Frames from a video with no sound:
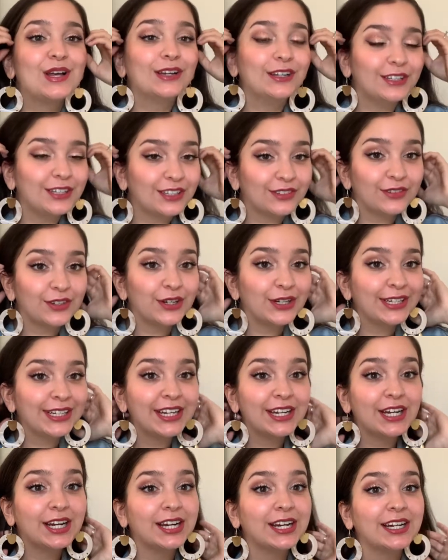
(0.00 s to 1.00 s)
If you're
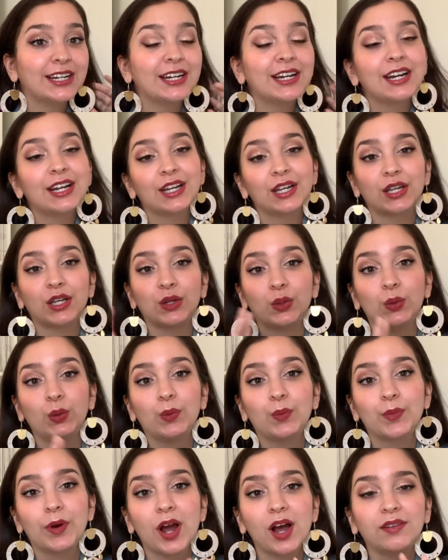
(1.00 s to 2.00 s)
here, you
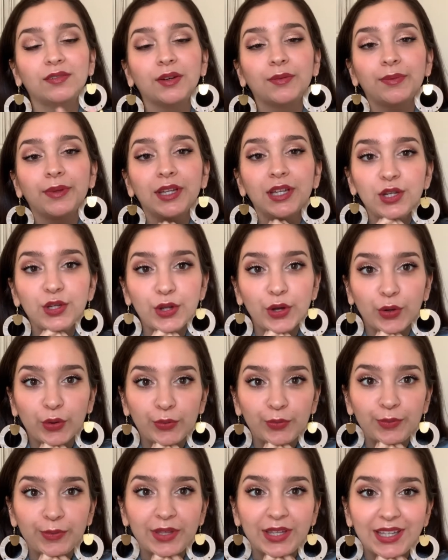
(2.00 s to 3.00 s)
probably
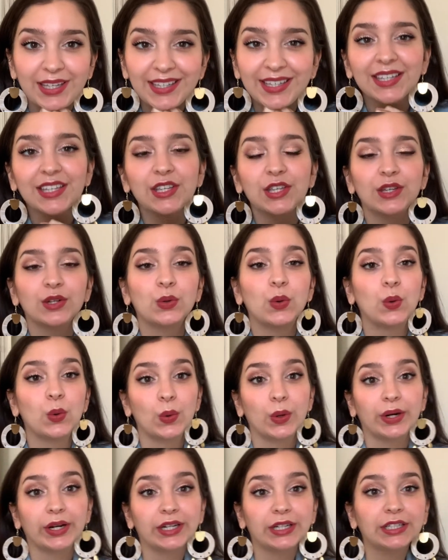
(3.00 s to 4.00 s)
know me,
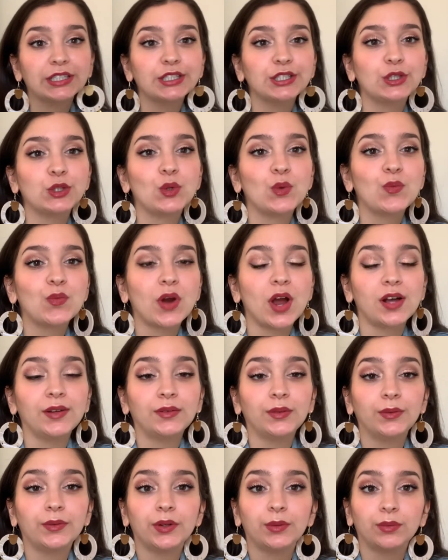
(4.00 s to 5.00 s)
or you
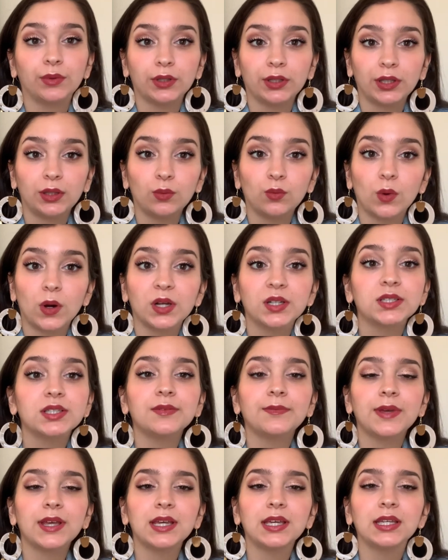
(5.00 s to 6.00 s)
probably really want to
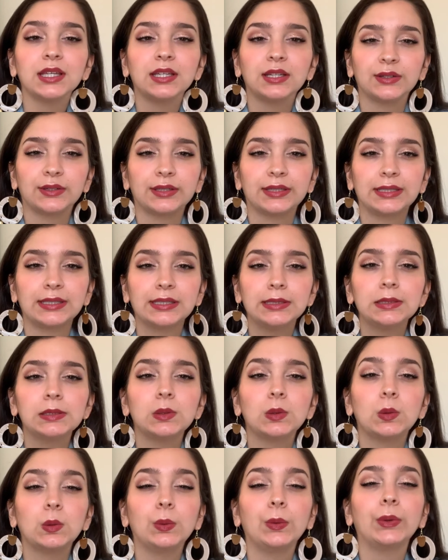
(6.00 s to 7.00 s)
make earrings,
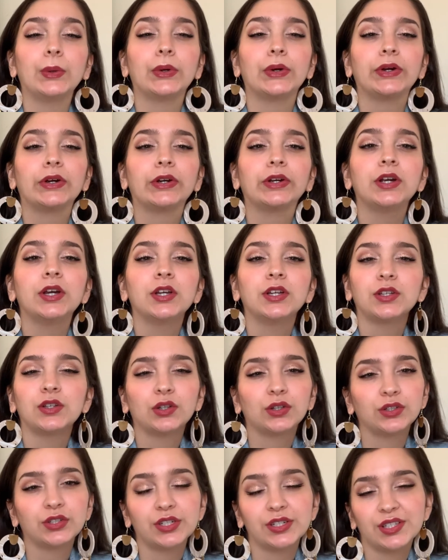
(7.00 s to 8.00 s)
or
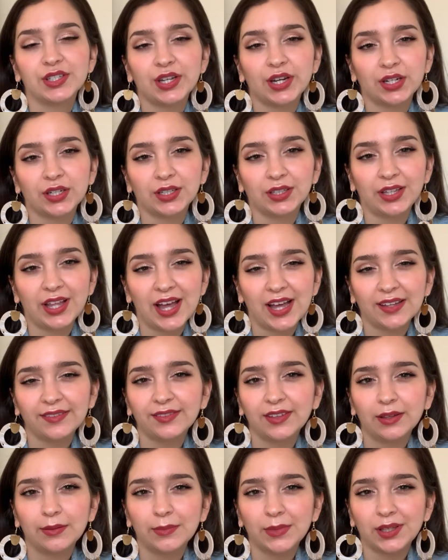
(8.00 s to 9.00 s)
you're just here to laugh
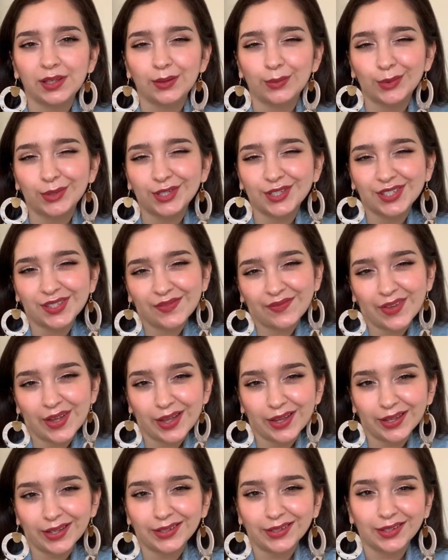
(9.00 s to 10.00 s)
at me, which is
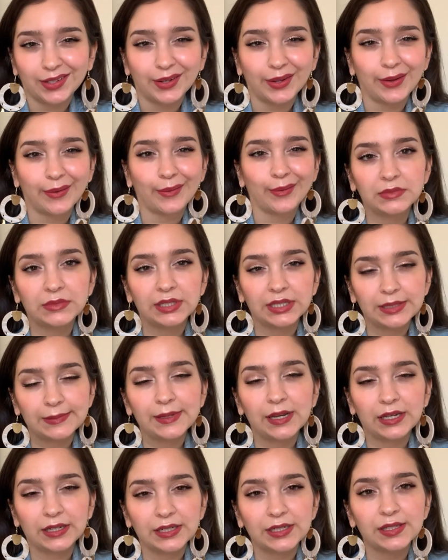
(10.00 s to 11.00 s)
fine, you know, let's be
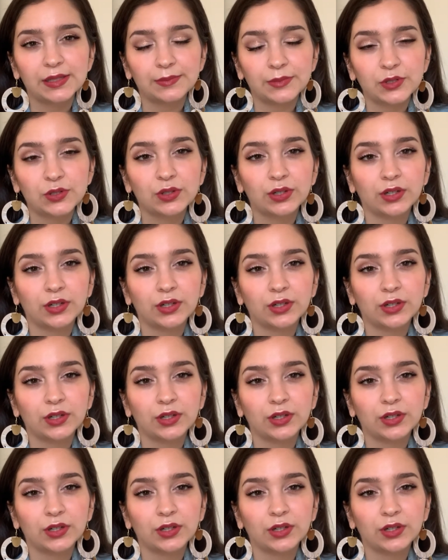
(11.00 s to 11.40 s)
honest, the majority